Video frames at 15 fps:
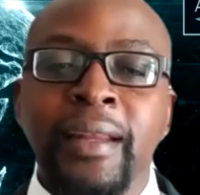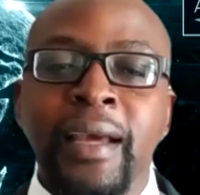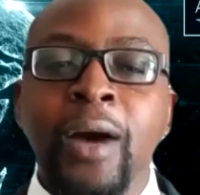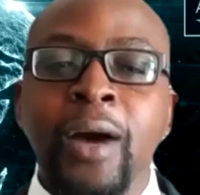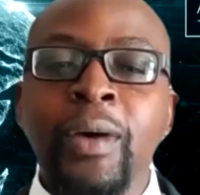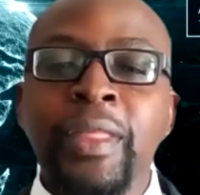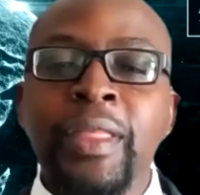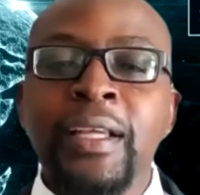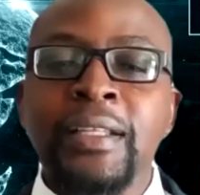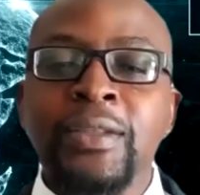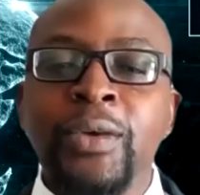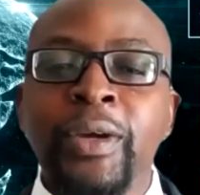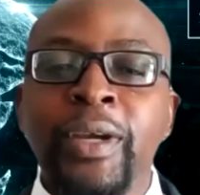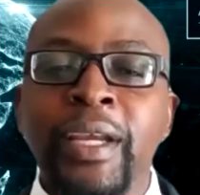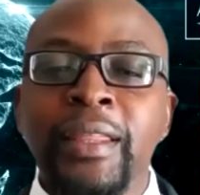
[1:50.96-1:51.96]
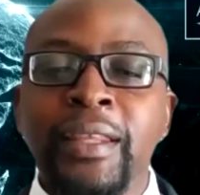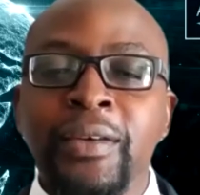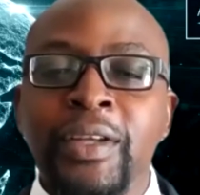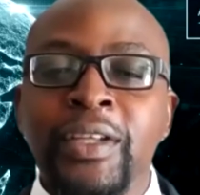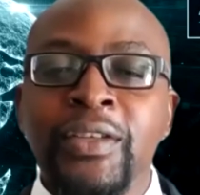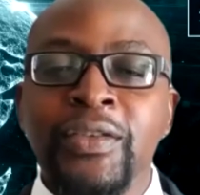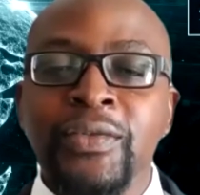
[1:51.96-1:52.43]
how are things going at the
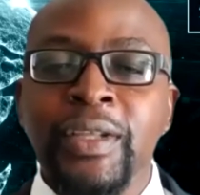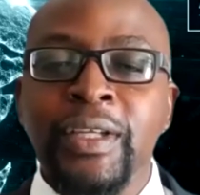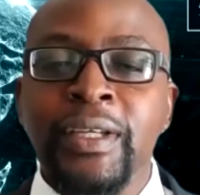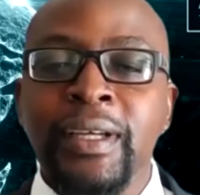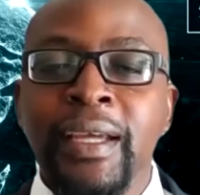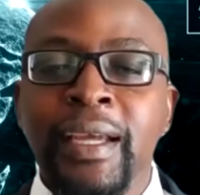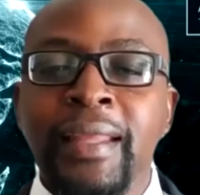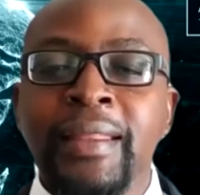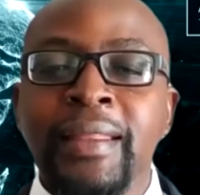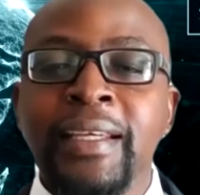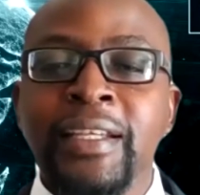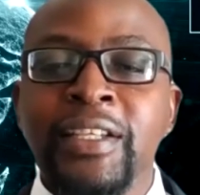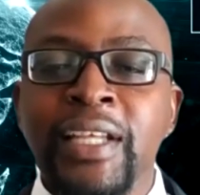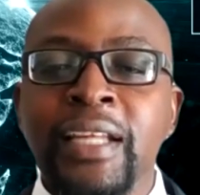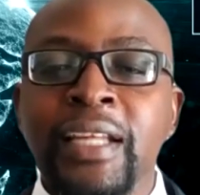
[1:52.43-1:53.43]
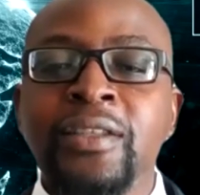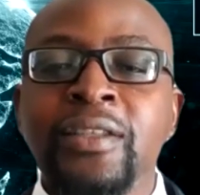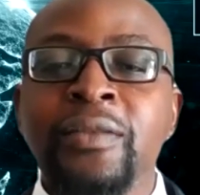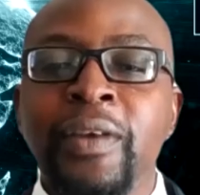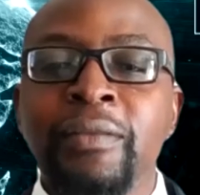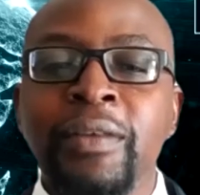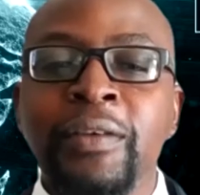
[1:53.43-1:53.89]
registry and the challenge
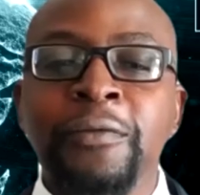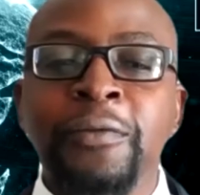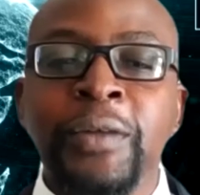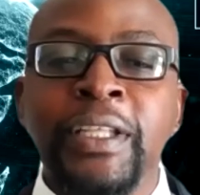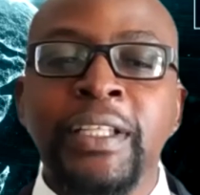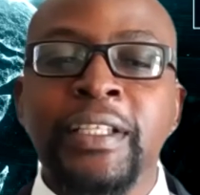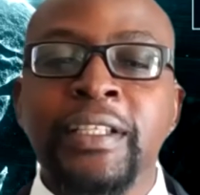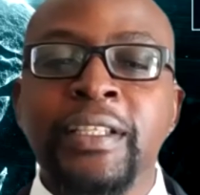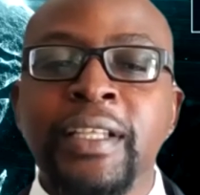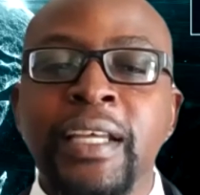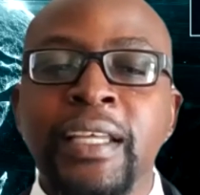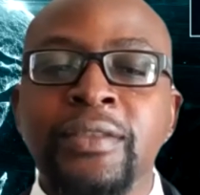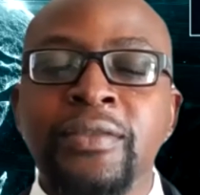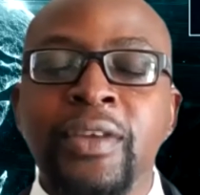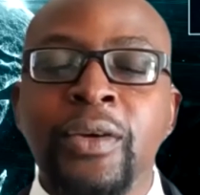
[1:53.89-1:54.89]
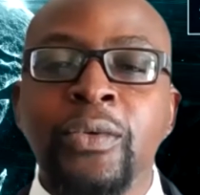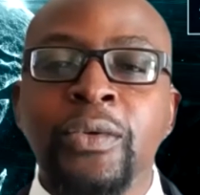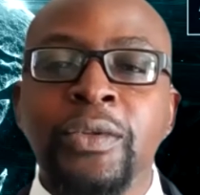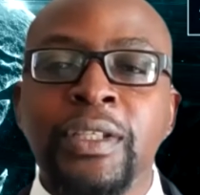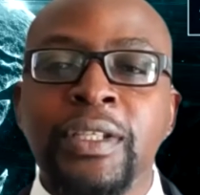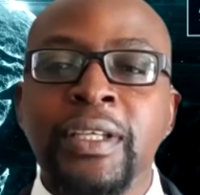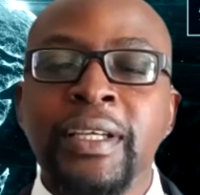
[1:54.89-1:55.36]
of having fully digitized
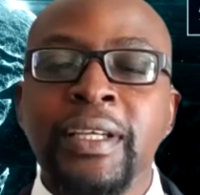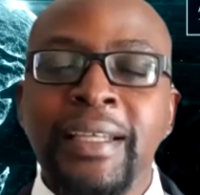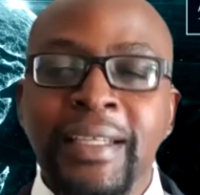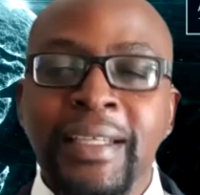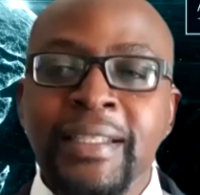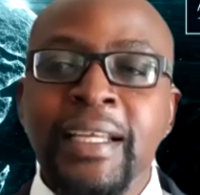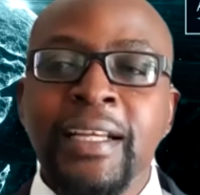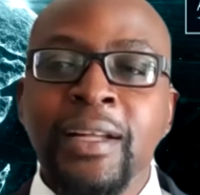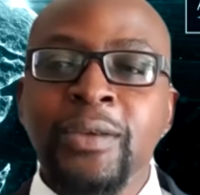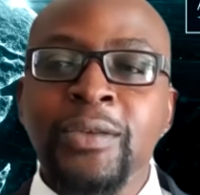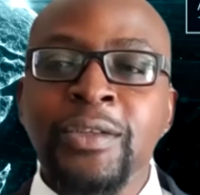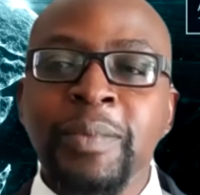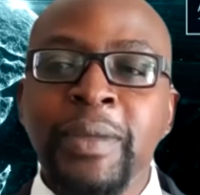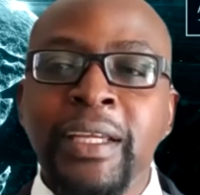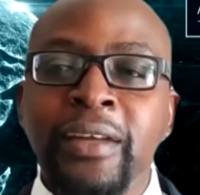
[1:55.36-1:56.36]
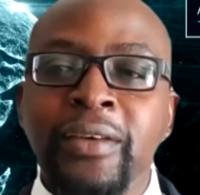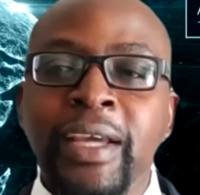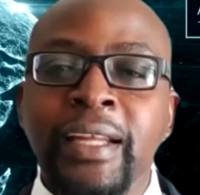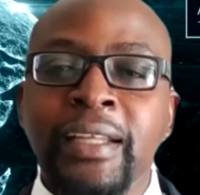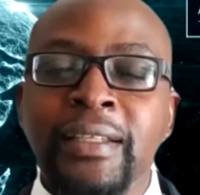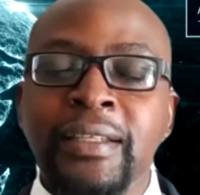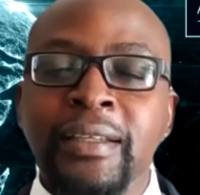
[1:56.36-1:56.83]
records? Is that close to being a
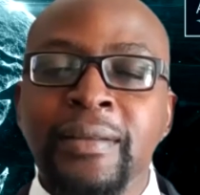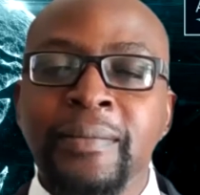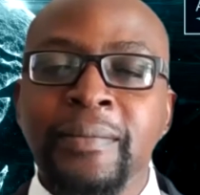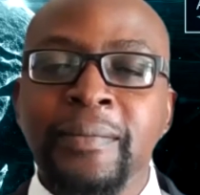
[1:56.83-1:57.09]
reality?